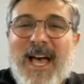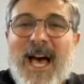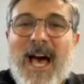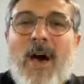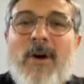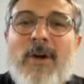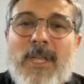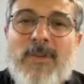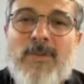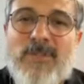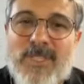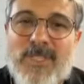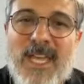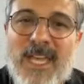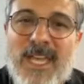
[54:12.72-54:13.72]
How can you
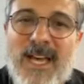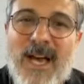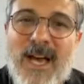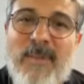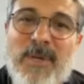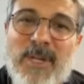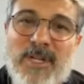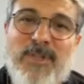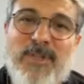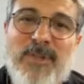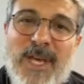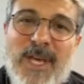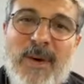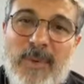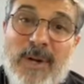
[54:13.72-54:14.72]
say, I'm going to
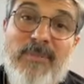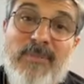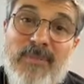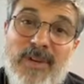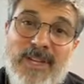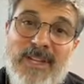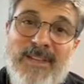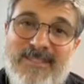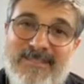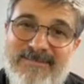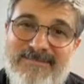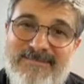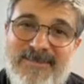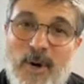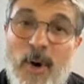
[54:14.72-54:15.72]
do that when I'm fighting
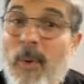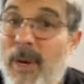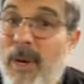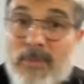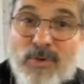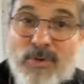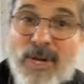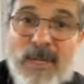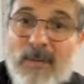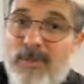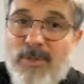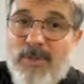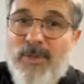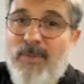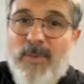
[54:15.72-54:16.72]
or when I'm training
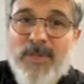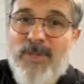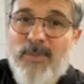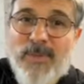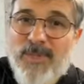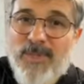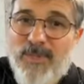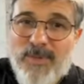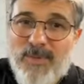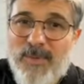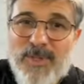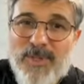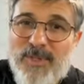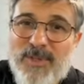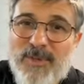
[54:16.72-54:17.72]
with
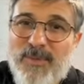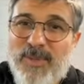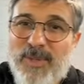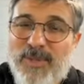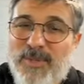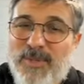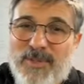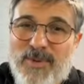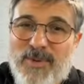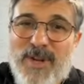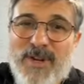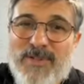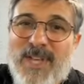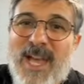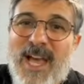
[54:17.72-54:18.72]
your
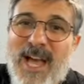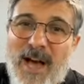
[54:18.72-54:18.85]
trainers?